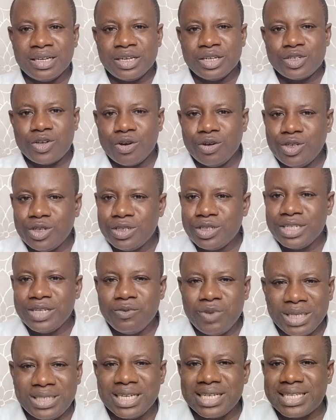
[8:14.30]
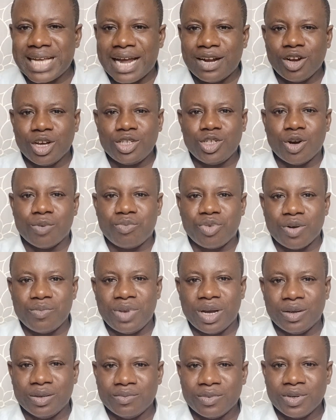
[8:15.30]
So witches are not your
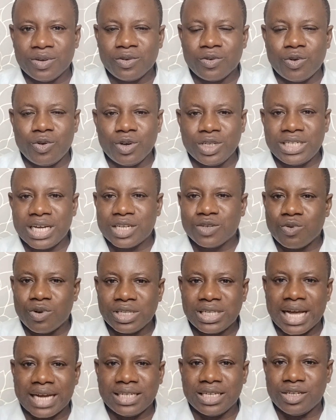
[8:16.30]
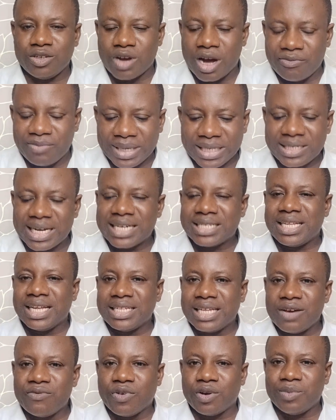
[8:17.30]
problem. Colossians 1:13, you have been
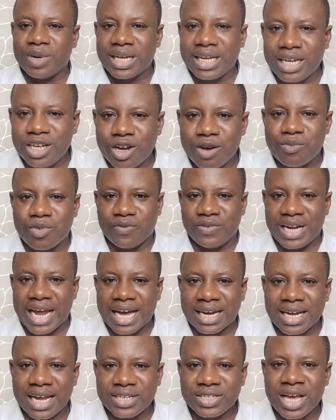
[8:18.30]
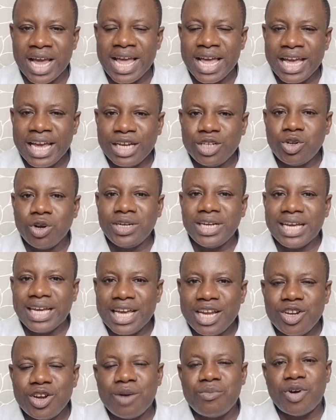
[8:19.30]
translated from the kingdom of darkness into the
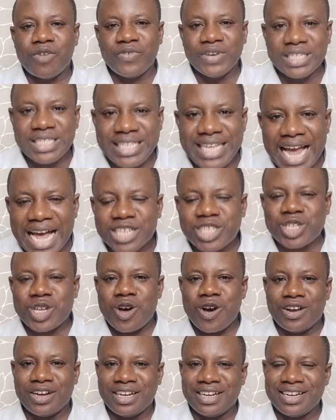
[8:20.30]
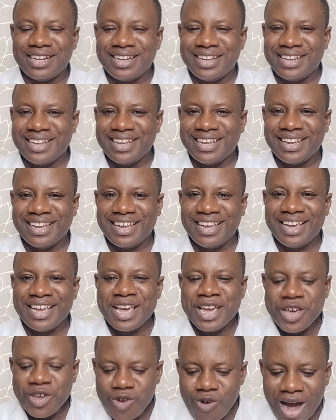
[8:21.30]
kingdom of his dear son.
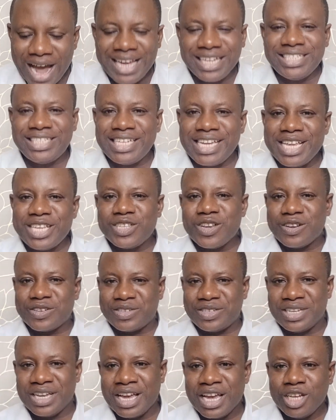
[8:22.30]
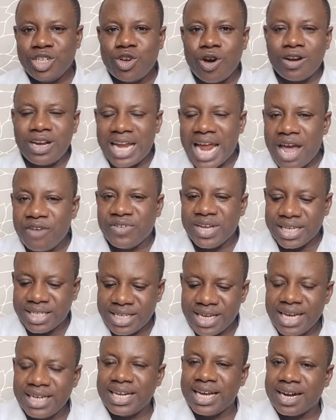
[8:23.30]
You are in Jesus. Your life is
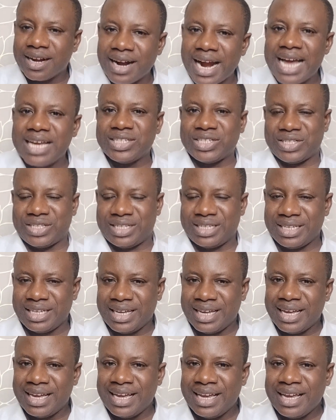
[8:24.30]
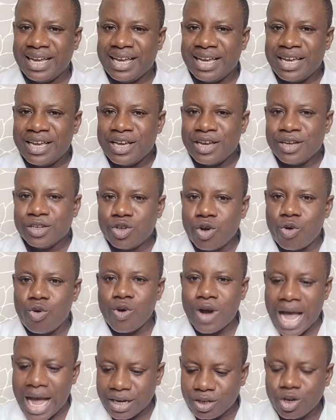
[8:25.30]
hid in Christ. So
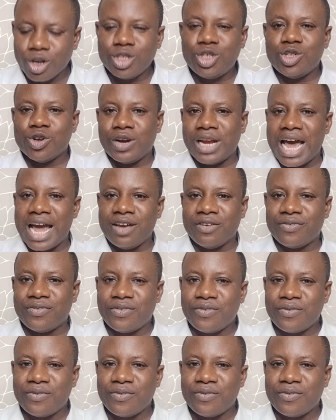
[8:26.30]
who can touch your life?